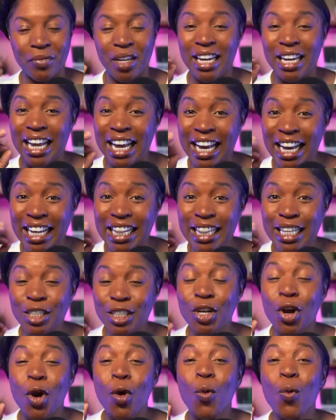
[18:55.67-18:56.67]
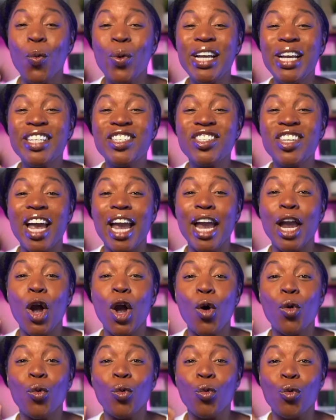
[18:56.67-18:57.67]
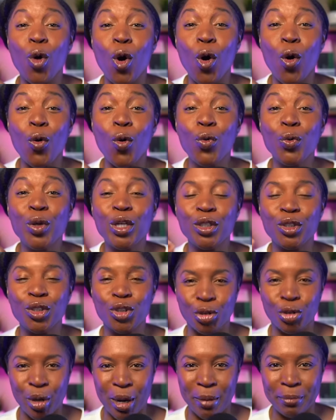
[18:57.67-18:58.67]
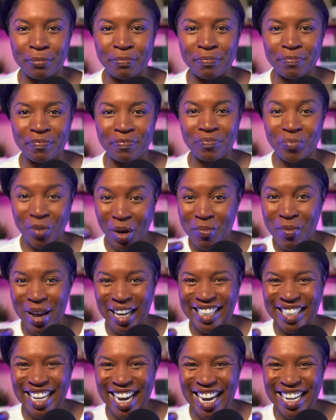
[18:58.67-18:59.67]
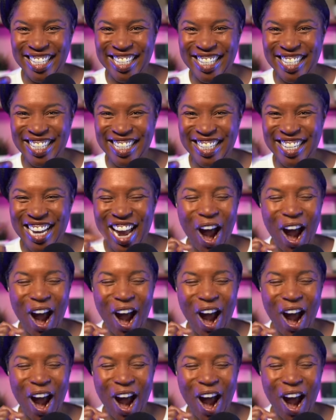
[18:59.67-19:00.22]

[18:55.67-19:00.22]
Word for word: In English, we say road trip. Make sense?